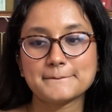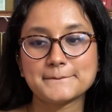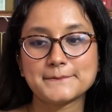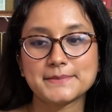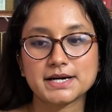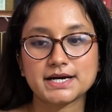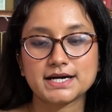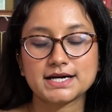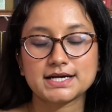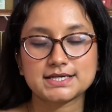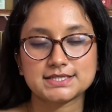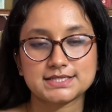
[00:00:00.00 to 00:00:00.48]

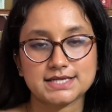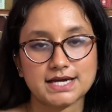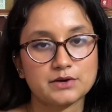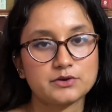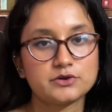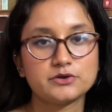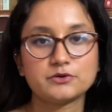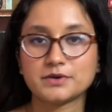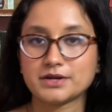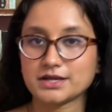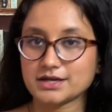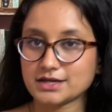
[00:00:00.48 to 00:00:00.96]
But I
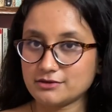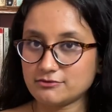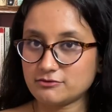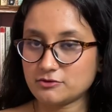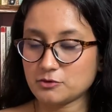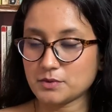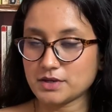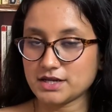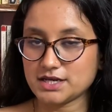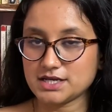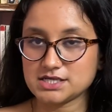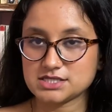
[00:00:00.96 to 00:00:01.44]
don't want to give
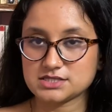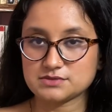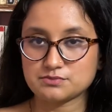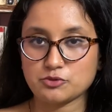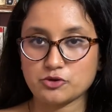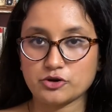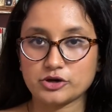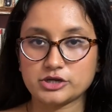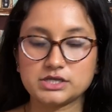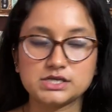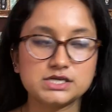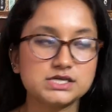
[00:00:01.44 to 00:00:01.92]
away any
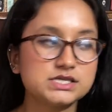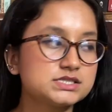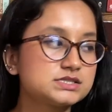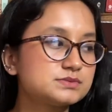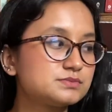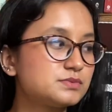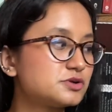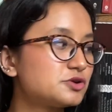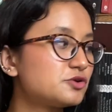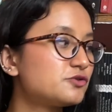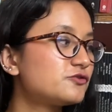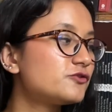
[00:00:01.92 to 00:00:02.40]
spoilers.
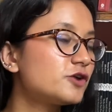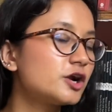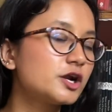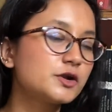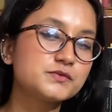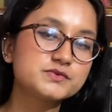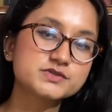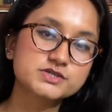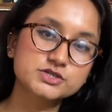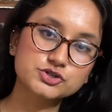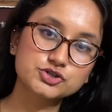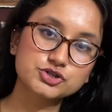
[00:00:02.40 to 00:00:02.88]
But overall, it
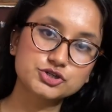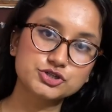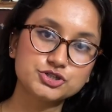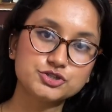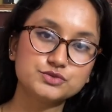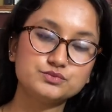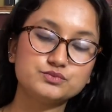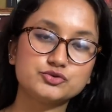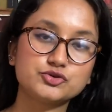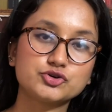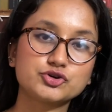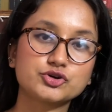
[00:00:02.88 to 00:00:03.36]
was a
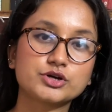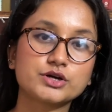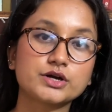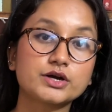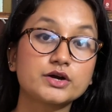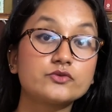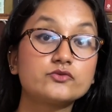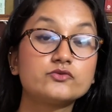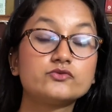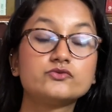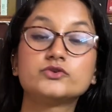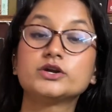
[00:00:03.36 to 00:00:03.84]
good book,
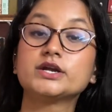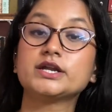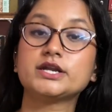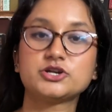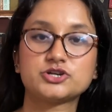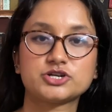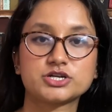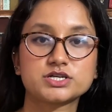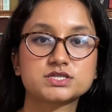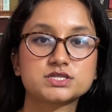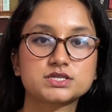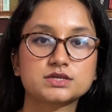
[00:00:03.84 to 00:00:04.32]
really
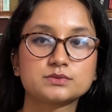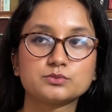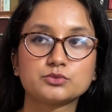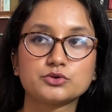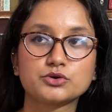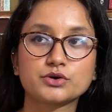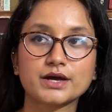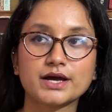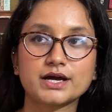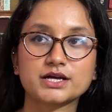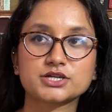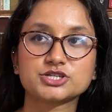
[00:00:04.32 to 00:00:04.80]
interesting
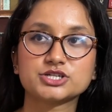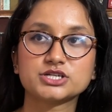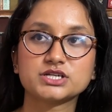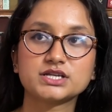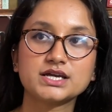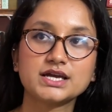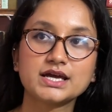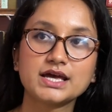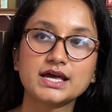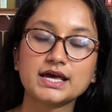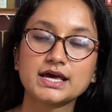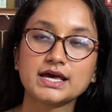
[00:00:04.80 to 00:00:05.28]
book
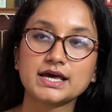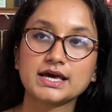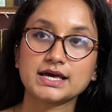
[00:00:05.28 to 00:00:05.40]
actually.